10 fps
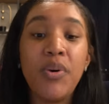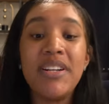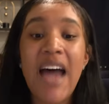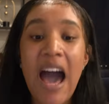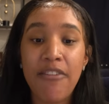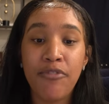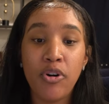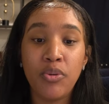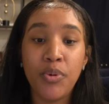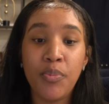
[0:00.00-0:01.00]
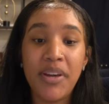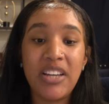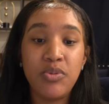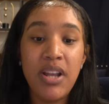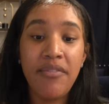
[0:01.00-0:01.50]
we're not vulnerable
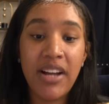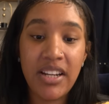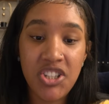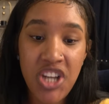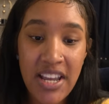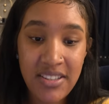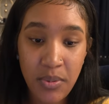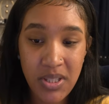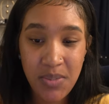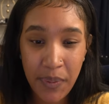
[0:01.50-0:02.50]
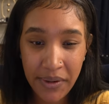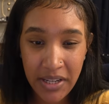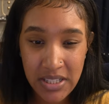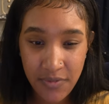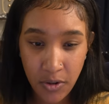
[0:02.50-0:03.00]
because we never got a chance to
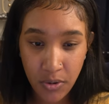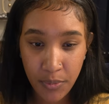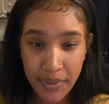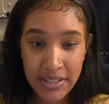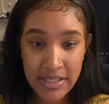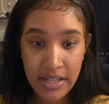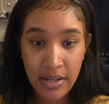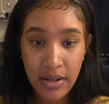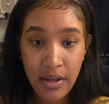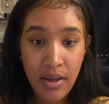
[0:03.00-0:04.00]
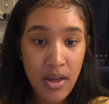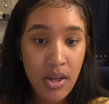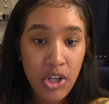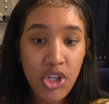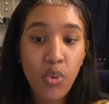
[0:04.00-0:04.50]
experience vulnerability.
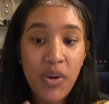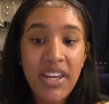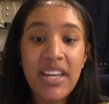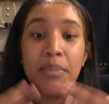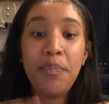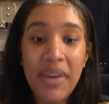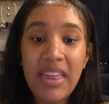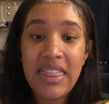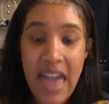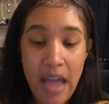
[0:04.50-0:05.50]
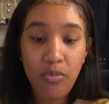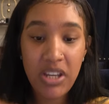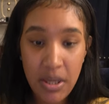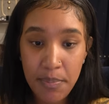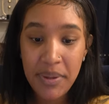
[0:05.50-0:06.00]
You know, we can be that. We
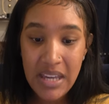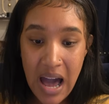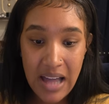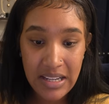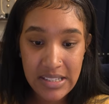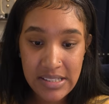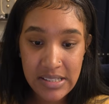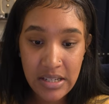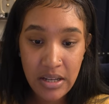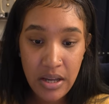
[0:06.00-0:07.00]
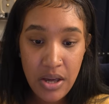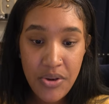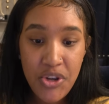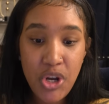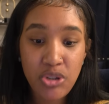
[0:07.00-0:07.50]
can be honest.
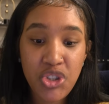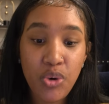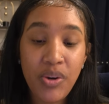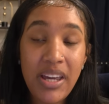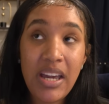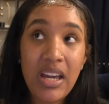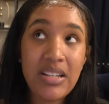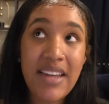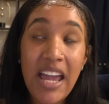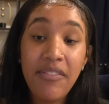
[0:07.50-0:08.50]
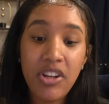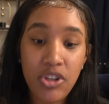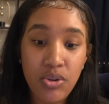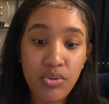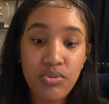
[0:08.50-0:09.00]
You know, so David
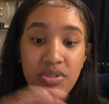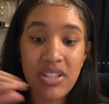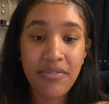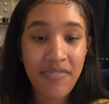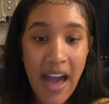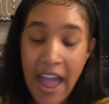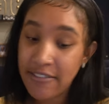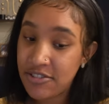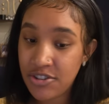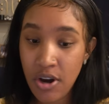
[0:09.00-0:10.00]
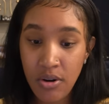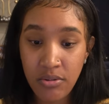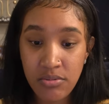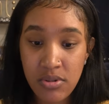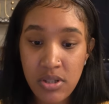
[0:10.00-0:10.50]
used the 5
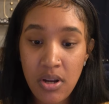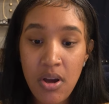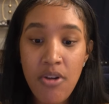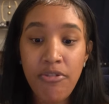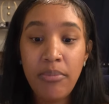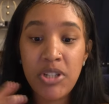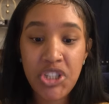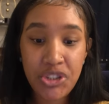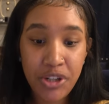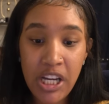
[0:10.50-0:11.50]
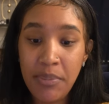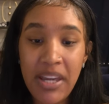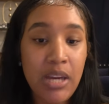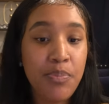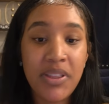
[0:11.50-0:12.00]
stones from a stream and
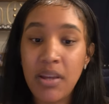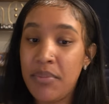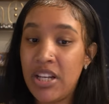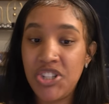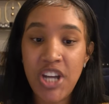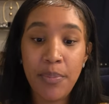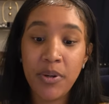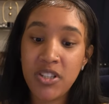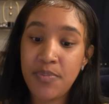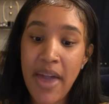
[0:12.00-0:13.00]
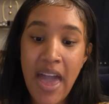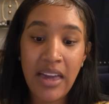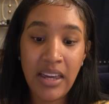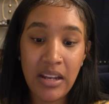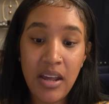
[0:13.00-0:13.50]
he put them in the shepherd's
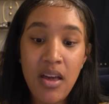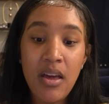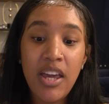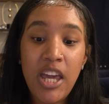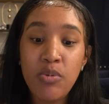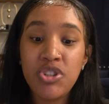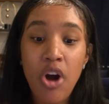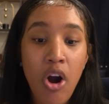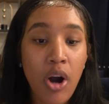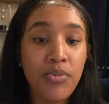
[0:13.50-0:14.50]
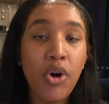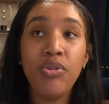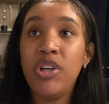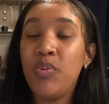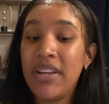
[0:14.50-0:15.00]
bag, and he was armed
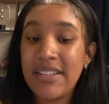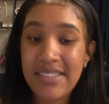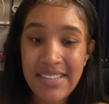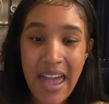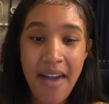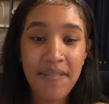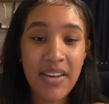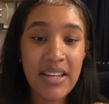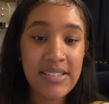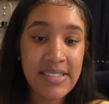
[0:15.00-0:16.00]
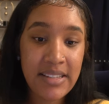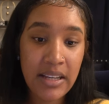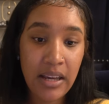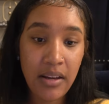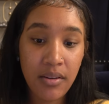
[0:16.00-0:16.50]
only with his staff and his
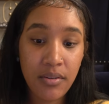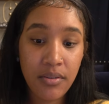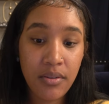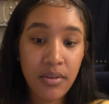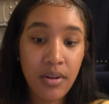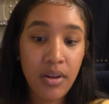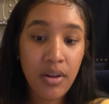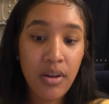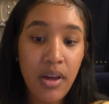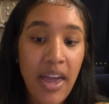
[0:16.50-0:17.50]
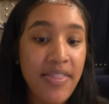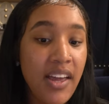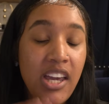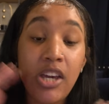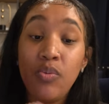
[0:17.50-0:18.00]
sling. And
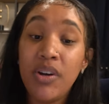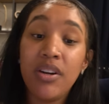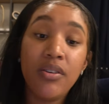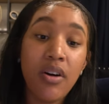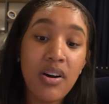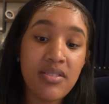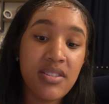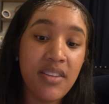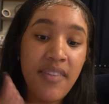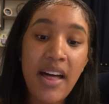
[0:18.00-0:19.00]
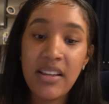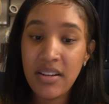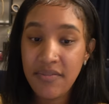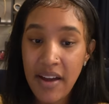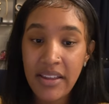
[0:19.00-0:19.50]
then he went across the valley
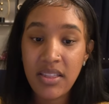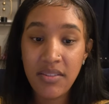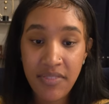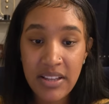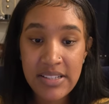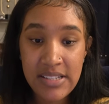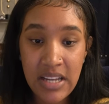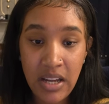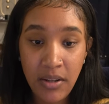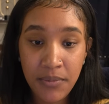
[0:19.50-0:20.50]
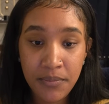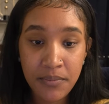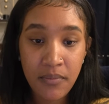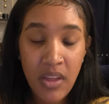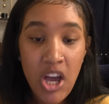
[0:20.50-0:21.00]
to fight the Philistine.
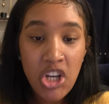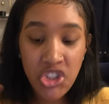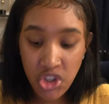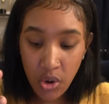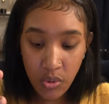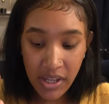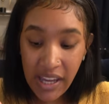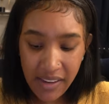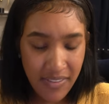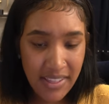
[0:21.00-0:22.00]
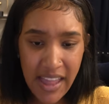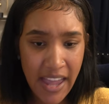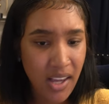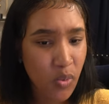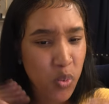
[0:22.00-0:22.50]
So even
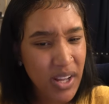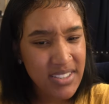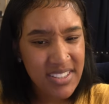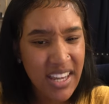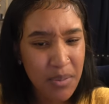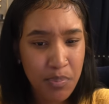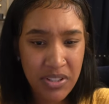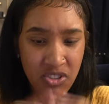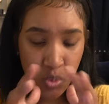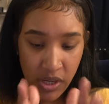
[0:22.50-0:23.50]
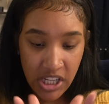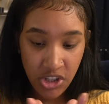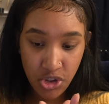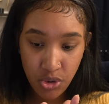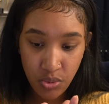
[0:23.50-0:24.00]
like what's in
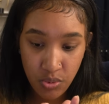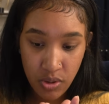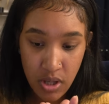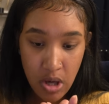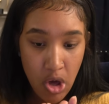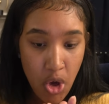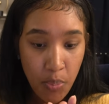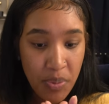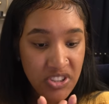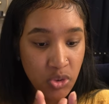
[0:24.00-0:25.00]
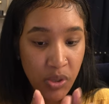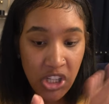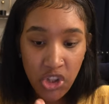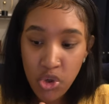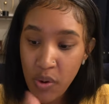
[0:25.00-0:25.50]
between you
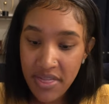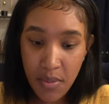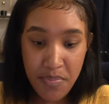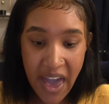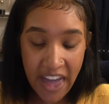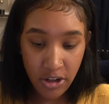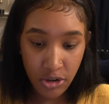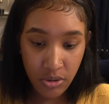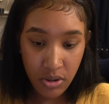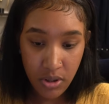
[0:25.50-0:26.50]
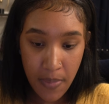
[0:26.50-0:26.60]
and the battle,